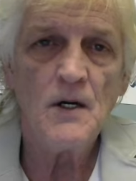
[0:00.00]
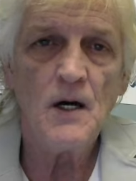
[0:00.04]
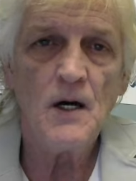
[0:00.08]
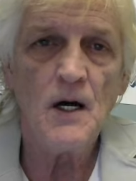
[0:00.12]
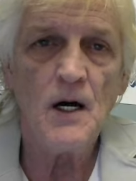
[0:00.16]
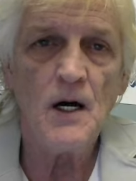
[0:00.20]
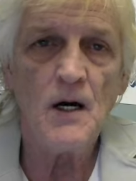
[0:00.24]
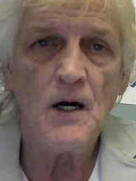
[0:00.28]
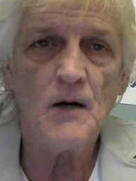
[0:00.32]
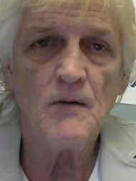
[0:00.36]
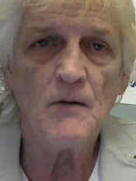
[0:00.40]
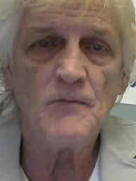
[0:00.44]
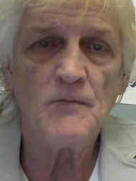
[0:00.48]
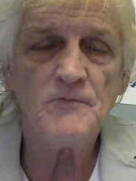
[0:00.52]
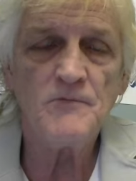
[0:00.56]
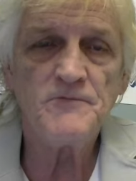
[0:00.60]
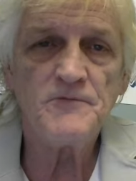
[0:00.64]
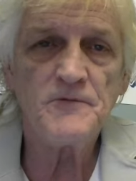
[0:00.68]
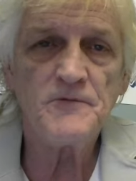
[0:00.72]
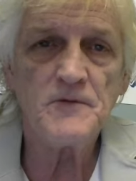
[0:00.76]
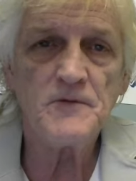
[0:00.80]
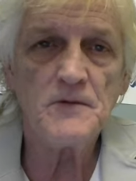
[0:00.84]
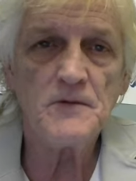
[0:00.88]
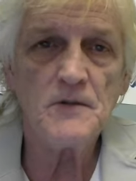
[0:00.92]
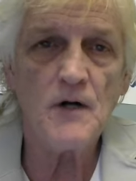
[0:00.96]
of
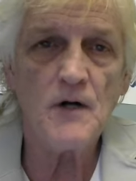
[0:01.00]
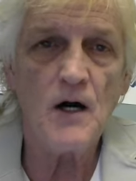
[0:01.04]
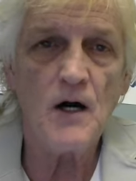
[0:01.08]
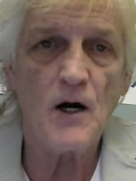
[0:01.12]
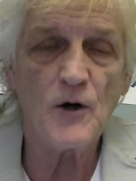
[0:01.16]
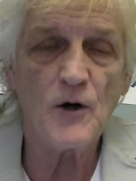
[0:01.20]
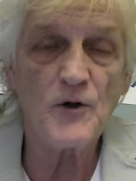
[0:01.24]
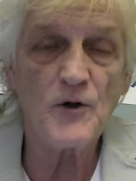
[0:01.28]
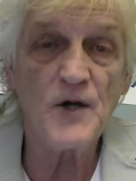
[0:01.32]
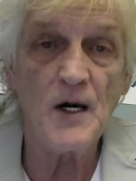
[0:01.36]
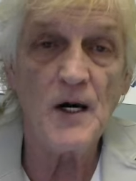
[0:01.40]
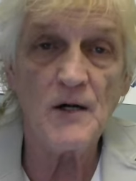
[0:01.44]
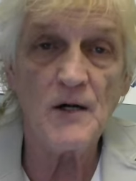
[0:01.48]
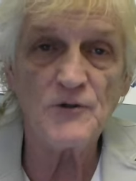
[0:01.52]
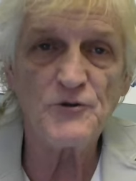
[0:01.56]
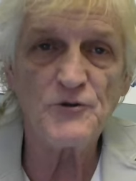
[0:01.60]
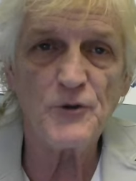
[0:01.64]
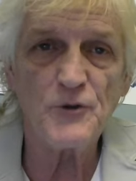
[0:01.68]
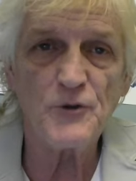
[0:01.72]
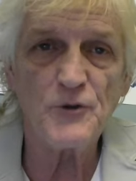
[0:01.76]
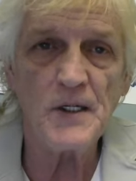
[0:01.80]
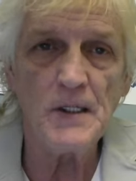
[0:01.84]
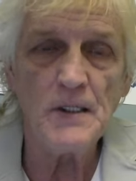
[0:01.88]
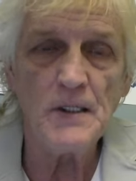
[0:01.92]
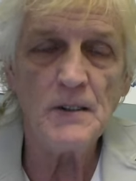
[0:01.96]
our
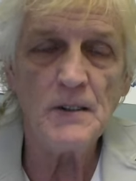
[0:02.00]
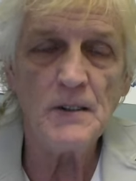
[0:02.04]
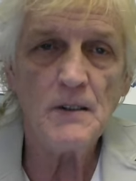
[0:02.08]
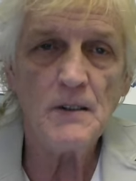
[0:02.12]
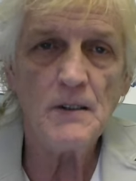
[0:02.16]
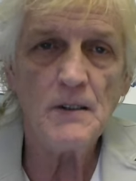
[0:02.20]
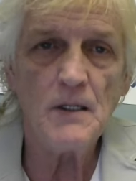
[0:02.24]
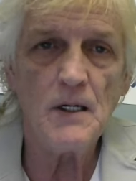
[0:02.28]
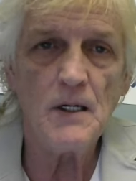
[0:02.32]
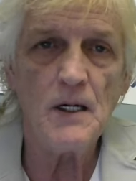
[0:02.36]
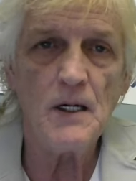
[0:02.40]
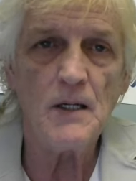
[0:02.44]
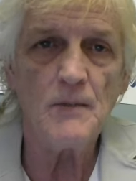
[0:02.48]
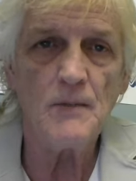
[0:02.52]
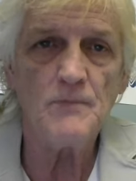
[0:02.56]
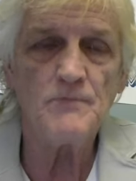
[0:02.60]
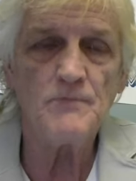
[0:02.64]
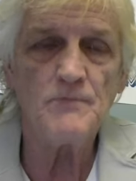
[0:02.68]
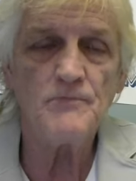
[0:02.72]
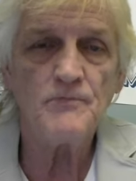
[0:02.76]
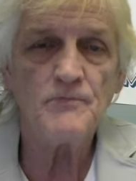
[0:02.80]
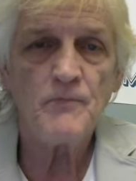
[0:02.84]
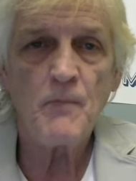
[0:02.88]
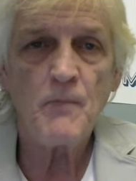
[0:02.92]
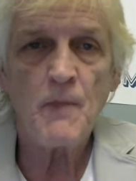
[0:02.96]
country,
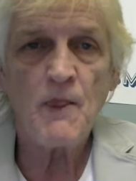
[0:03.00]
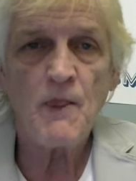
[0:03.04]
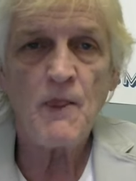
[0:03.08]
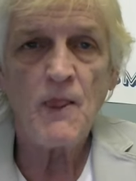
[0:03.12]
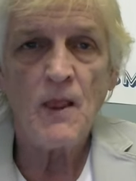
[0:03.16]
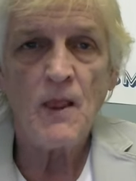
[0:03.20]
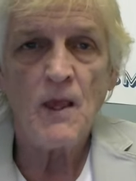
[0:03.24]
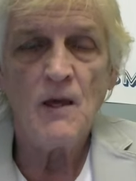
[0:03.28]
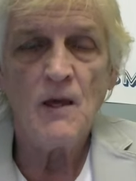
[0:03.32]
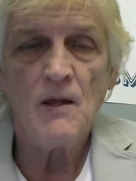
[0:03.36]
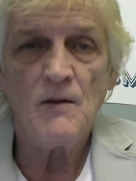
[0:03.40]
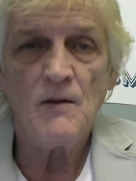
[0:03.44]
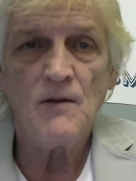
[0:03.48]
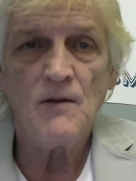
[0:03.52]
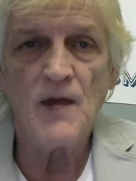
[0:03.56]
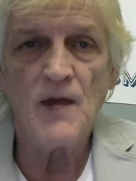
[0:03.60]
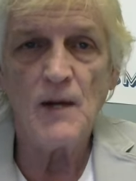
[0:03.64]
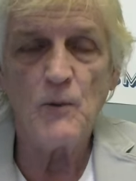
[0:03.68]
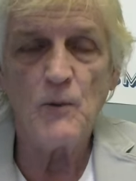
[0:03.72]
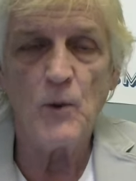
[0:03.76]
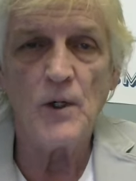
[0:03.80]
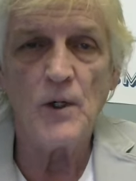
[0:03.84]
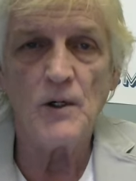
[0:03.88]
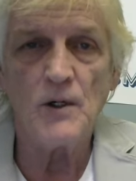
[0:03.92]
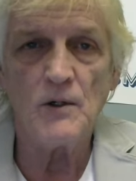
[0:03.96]
um, they
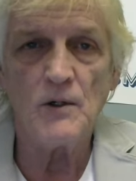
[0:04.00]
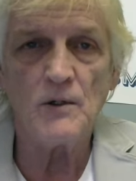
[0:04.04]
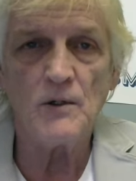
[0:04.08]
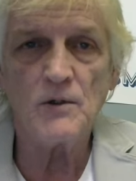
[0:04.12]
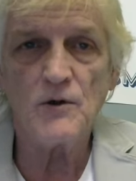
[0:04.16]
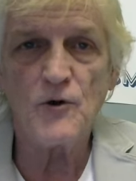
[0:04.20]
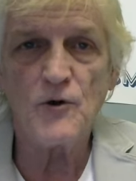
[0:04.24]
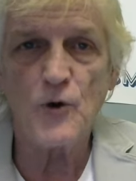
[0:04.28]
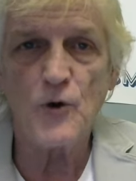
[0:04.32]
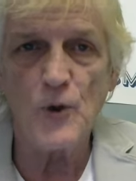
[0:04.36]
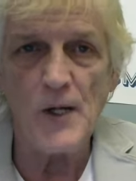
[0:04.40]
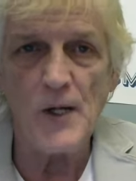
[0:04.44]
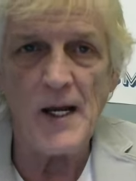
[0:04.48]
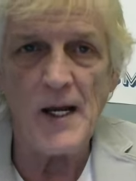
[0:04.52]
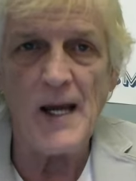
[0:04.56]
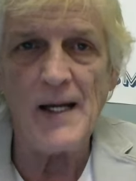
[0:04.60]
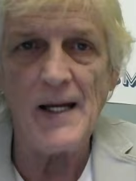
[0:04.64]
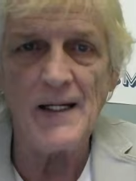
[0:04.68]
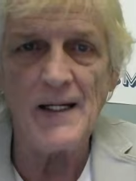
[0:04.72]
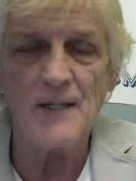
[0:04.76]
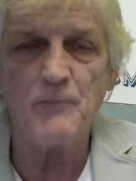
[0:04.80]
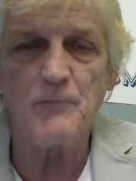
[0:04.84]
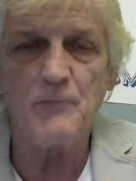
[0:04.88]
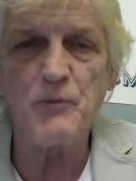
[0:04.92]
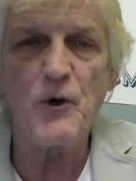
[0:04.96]
will
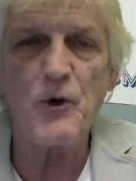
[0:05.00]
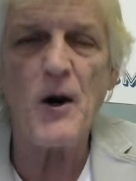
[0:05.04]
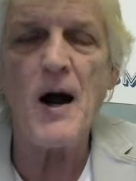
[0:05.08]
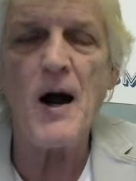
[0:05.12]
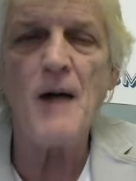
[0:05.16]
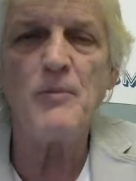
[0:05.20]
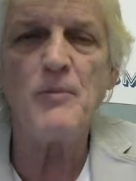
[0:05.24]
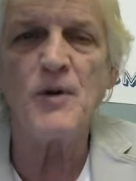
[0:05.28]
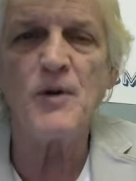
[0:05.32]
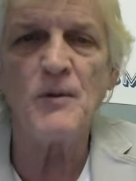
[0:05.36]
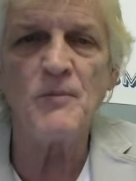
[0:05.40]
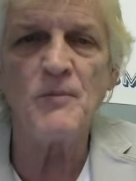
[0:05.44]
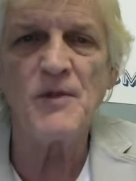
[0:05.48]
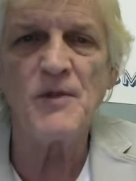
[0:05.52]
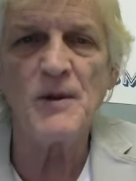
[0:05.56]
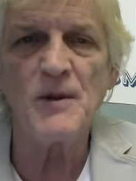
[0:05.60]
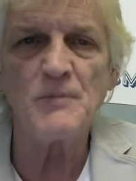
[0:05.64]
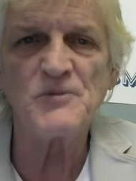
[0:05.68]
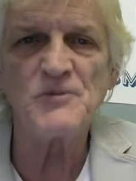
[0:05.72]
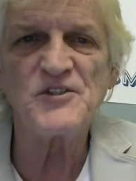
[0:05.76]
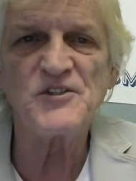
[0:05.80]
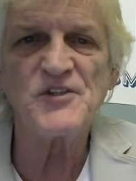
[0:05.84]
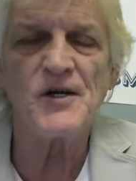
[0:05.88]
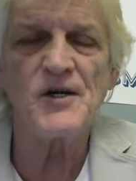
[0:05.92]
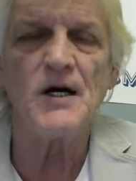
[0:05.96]
create a problem
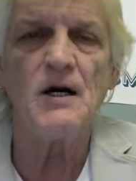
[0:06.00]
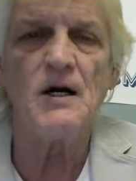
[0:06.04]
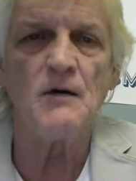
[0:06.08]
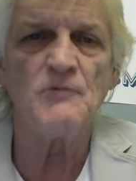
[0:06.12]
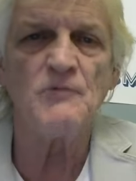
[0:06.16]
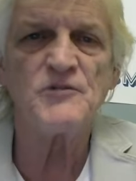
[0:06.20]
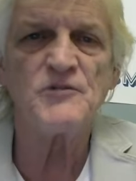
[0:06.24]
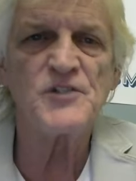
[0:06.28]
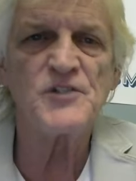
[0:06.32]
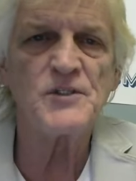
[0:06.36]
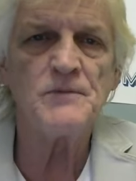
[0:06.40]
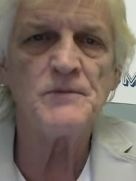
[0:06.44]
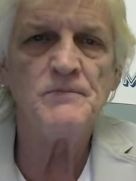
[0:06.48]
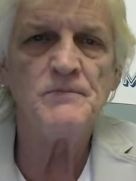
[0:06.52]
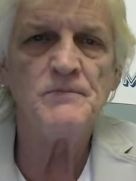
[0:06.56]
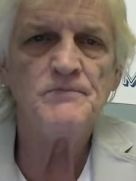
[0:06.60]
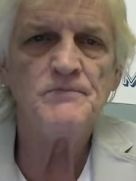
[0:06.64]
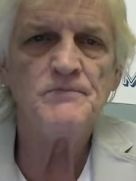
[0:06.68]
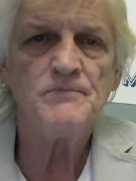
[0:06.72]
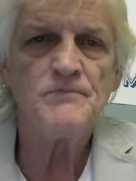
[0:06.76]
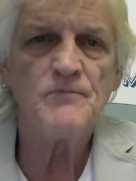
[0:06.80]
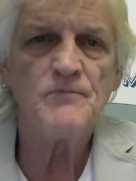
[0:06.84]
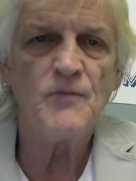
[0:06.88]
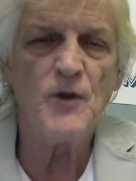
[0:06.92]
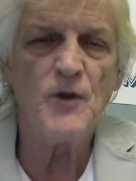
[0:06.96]
themselves.
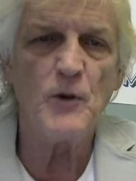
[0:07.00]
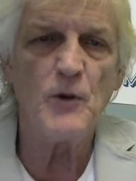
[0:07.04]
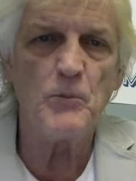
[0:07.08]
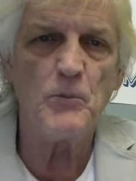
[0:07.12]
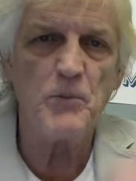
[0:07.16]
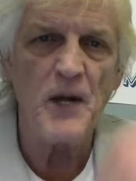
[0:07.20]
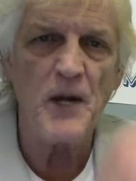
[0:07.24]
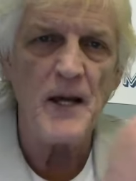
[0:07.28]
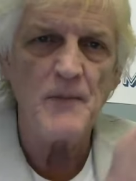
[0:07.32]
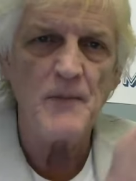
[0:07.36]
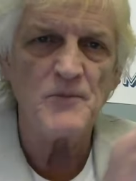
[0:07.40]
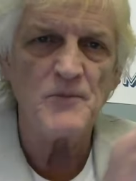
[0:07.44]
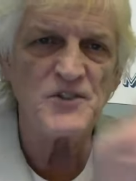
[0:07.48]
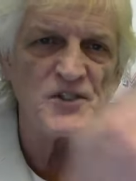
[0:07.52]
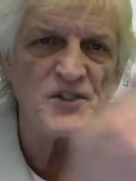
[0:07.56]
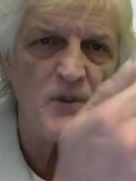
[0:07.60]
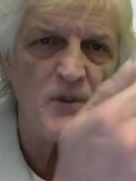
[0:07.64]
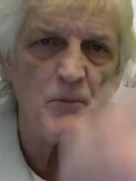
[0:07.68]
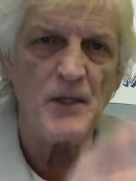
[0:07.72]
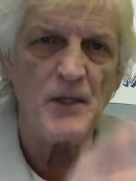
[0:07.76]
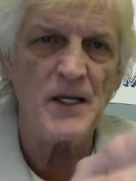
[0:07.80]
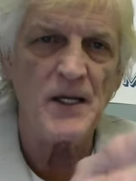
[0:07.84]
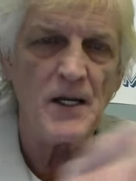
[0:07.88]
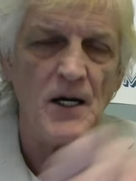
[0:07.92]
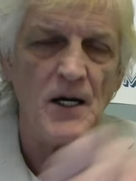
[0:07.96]
They'll blame
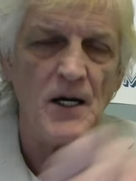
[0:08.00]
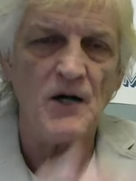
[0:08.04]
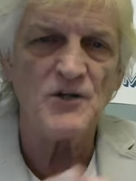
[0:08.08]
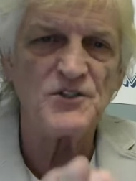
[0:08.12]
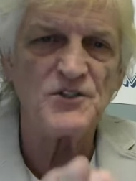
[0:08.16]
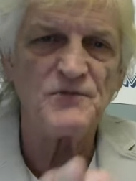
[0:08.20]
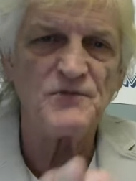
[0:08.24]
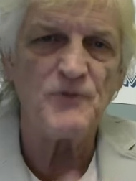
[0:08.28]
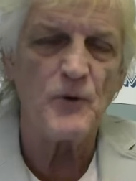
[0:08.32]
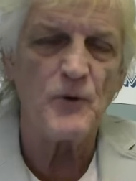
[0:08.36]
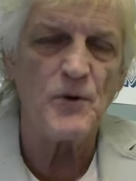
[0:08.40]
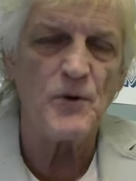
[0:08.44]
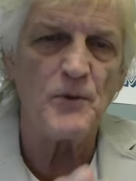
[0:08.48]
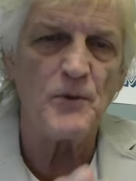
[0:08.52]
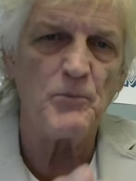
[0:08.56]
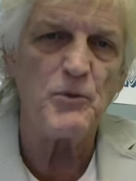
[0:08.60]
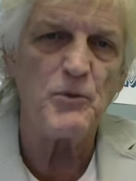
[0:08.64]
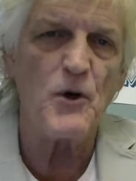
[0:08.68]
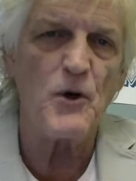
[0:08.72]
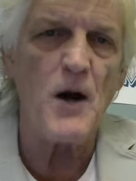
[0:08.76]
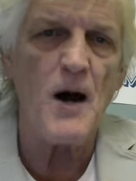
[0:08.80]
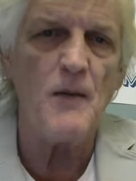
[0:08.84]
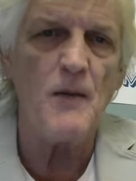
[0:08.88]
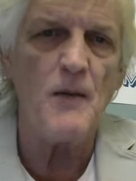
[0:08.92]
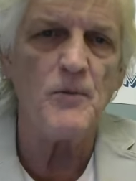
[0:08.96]
somebody else for the
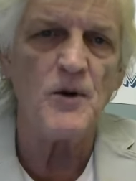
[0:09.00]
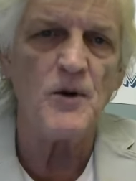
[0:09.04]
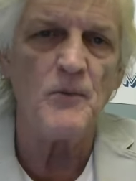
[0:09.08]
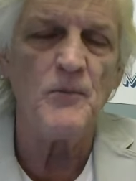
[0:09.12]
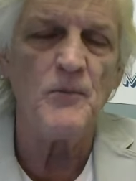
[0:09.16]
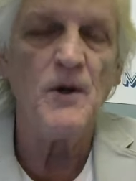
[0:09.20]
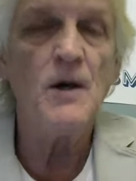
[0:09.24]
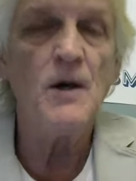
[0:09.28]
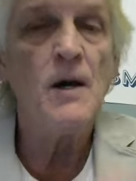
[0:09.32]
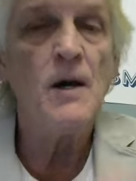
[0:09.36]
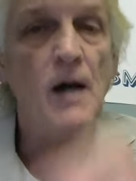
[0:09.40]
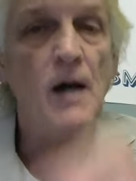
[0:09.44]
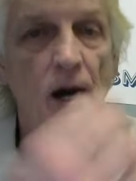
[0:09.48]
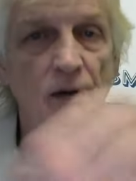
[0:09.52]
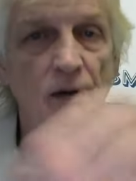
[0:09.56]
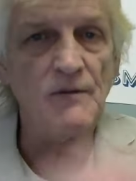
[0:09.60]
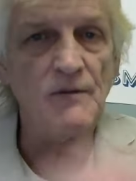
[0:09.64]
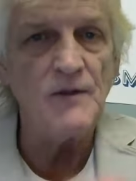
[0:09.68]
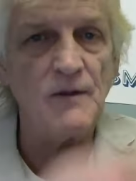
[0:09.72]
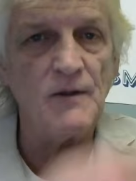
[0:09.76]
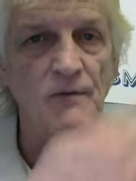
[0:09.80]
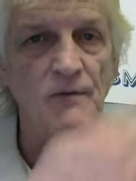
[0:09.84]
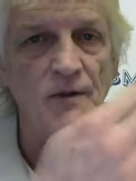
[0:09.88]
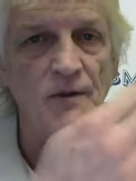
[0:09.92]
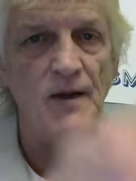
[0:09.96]
problem, and
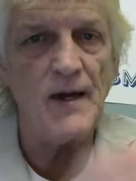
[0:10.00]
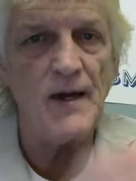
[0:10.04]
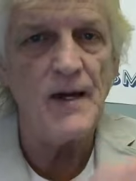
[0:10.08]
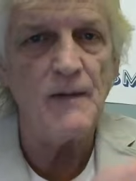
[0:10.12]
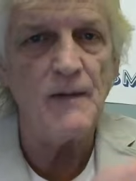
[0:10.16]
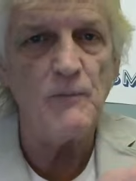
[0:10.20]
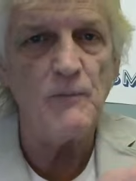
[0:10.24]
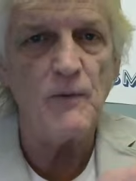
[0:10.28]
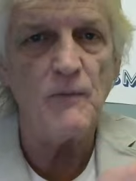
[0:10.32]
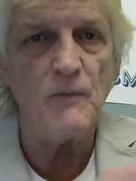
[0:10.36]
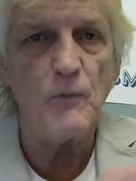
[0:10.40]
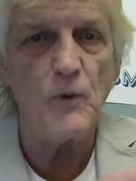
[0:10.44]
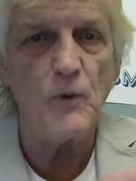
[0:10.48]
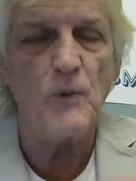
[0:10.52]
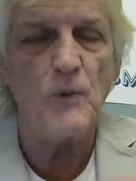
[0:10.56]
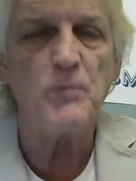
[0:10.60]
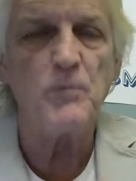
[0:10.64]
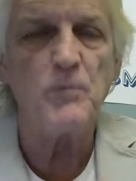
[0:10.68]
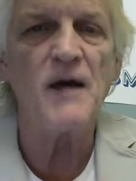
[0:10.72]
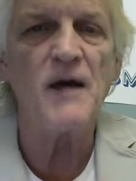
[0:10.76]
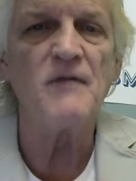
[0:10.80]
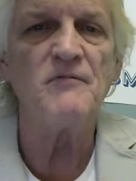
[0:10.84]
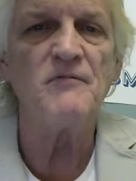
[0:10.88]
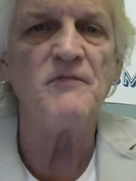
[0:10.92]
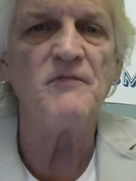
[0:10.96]
then they will
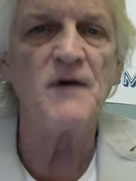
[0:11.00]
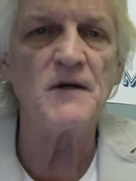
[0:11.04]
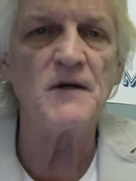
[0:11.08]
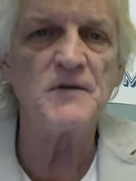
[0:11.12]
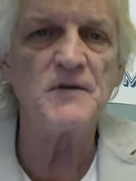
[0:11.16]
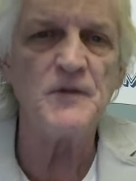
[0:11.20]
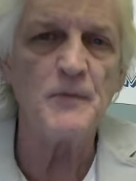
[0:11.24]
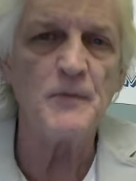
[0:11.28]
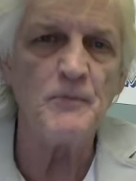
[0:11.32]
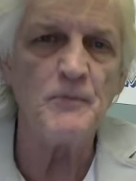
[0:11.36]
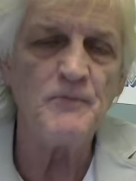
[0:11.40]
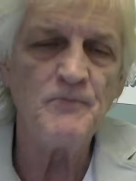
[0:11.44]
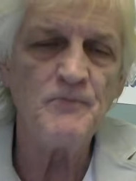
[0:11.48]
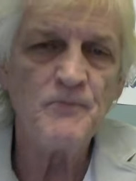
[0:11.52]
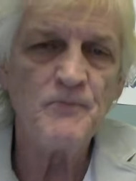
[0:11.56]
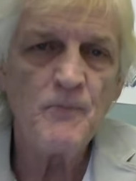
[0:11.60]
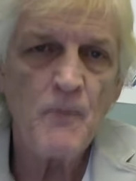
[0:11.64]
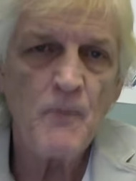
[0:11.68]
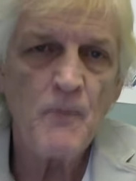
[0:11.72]
play victim.